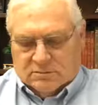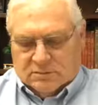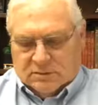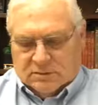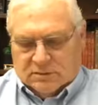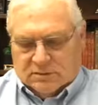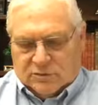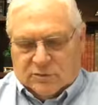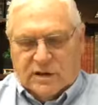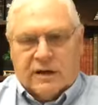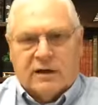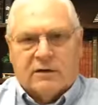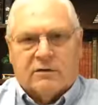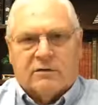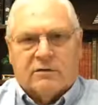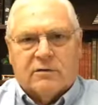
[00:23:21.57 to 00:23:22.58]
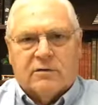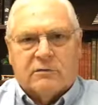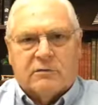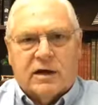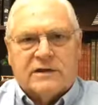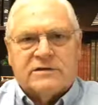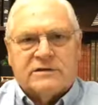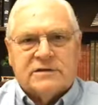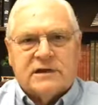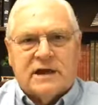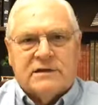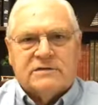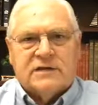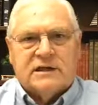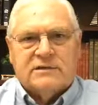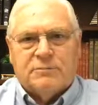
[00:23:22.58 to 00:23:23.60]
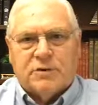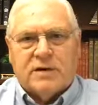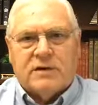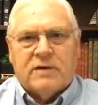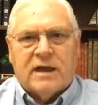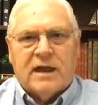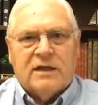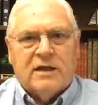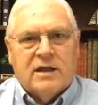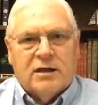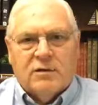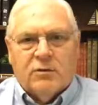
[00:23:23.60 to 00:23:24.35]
you know, rice-sized thing put in their hand.